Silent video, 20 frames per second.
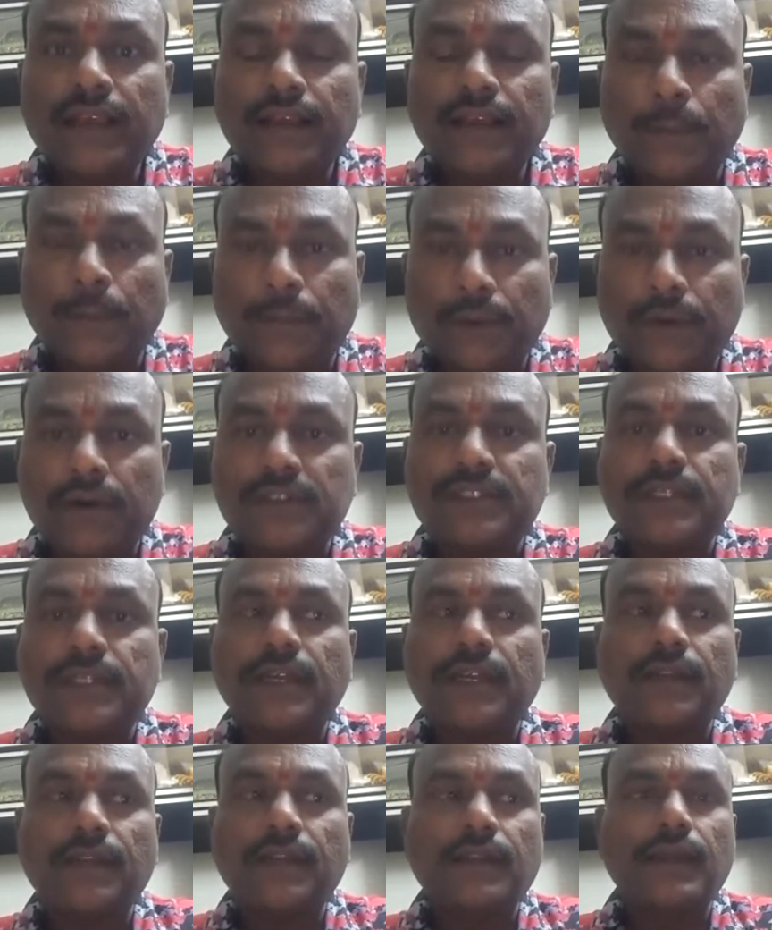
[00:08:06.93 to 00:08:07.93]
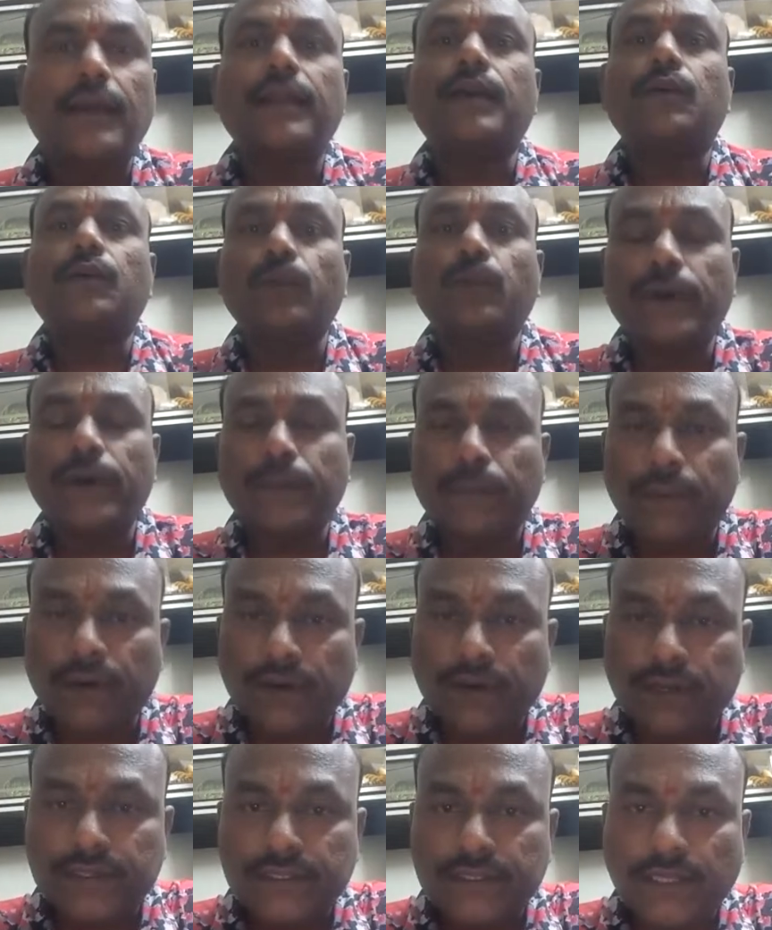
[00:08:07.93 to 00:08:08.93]
a person or a group of
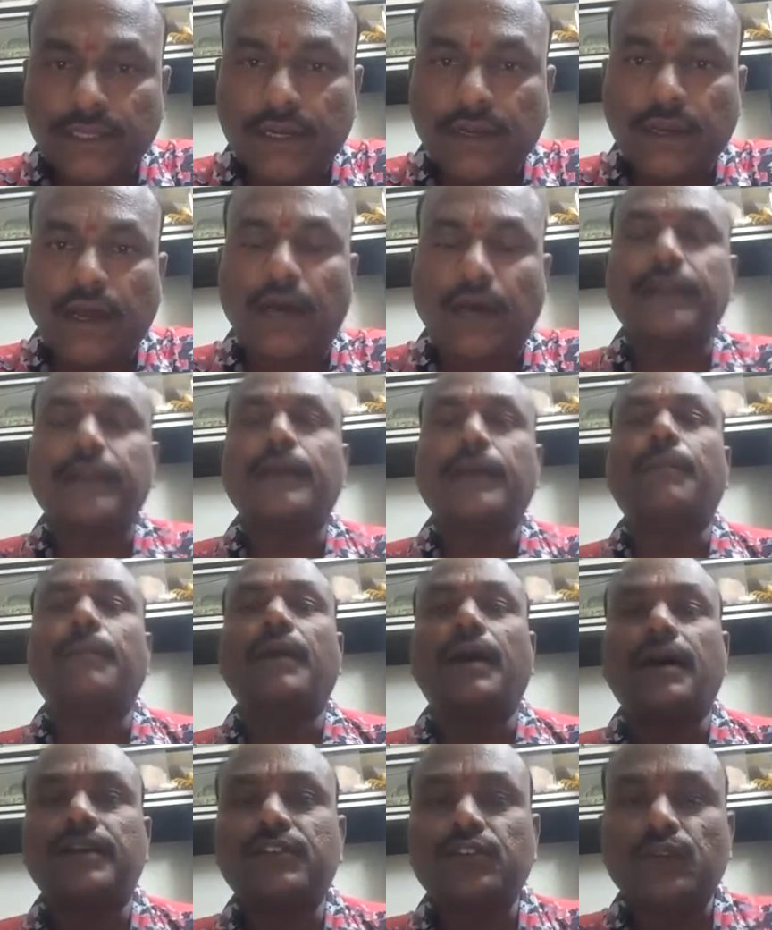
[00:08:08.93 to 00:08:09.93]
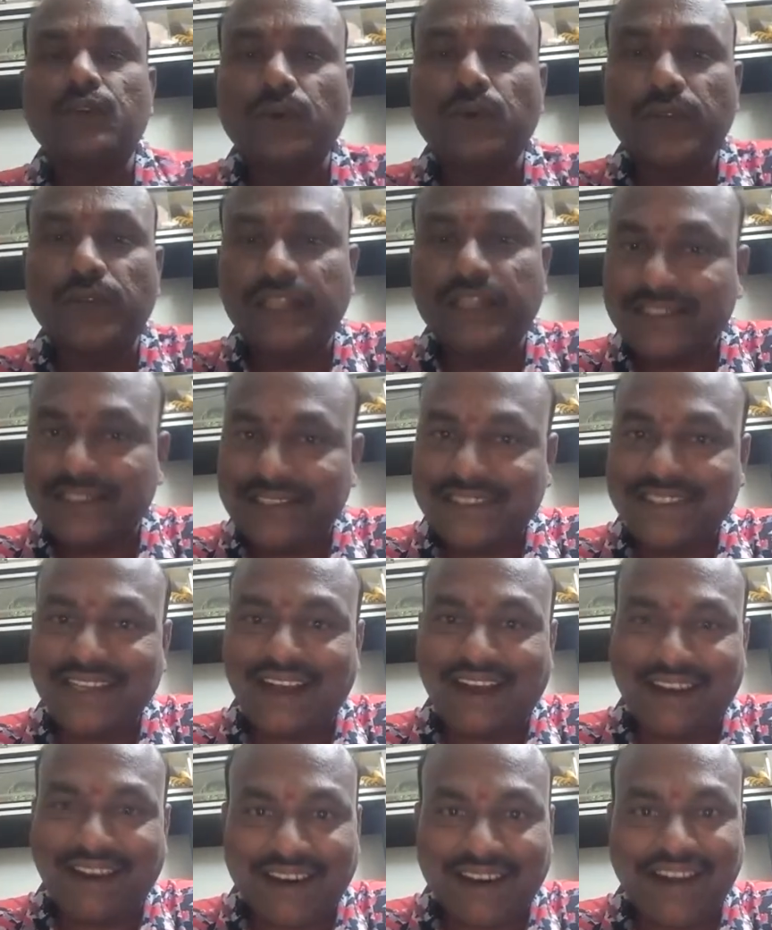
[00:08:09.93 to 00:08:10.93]
person or a mass tourists
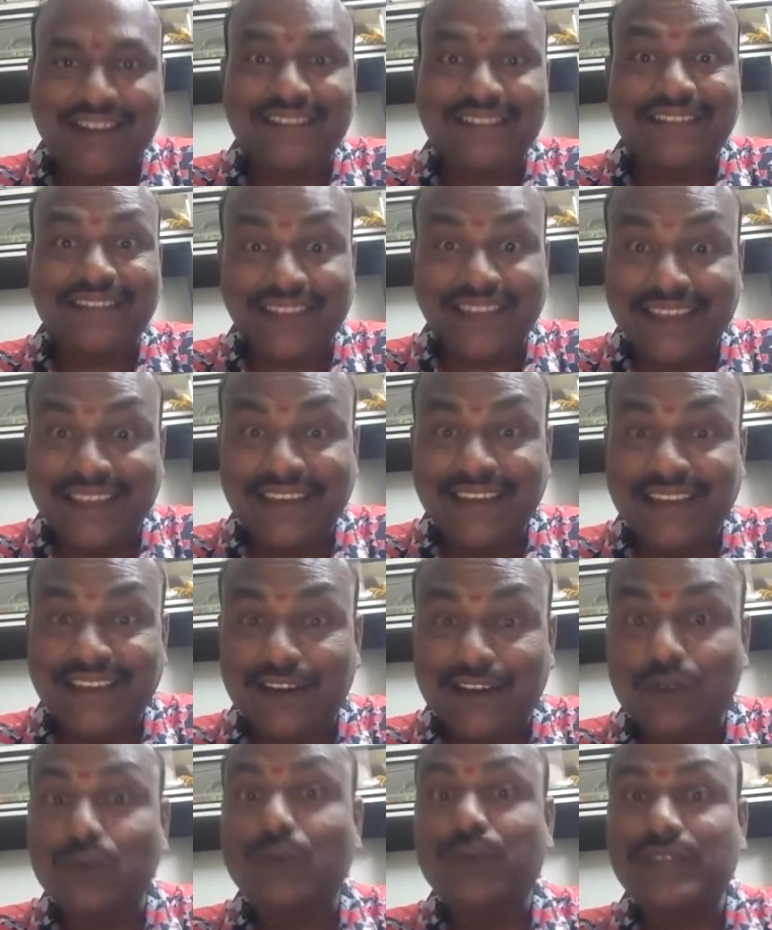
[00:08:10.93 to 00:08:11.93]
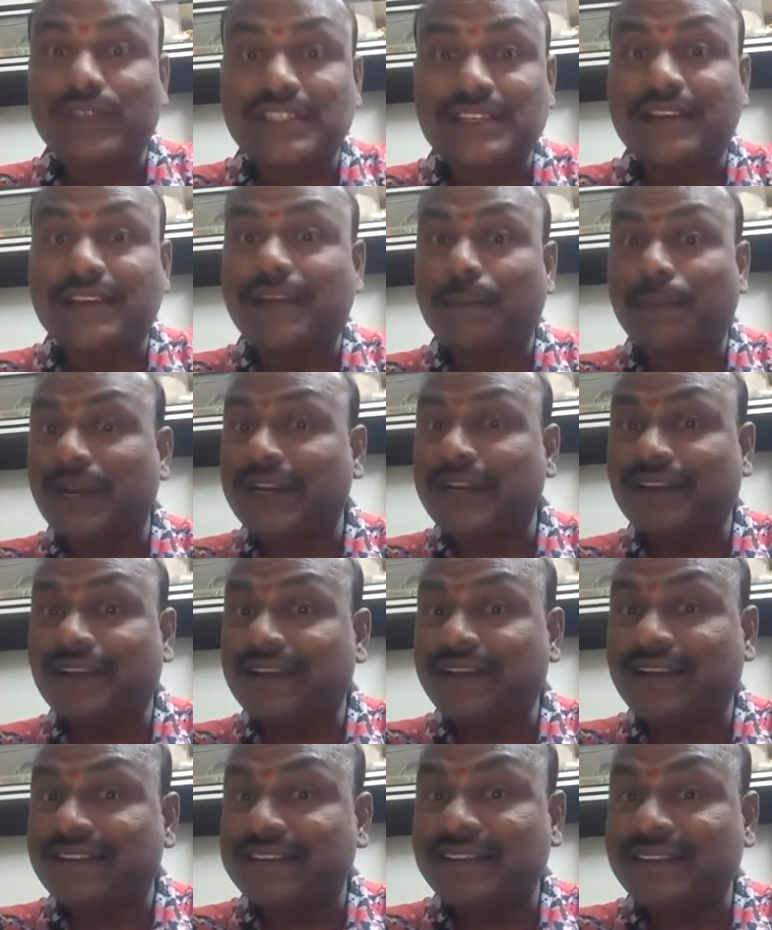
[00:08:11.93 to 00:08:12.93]
are thinking to visit a
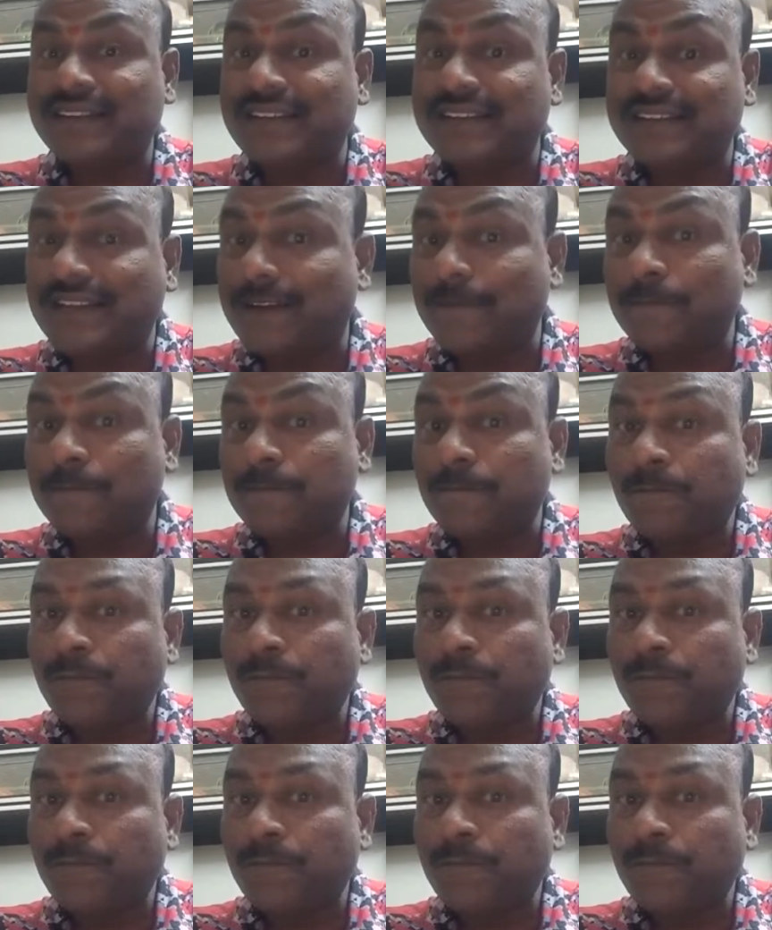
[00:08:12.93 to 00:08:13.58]
particular destination?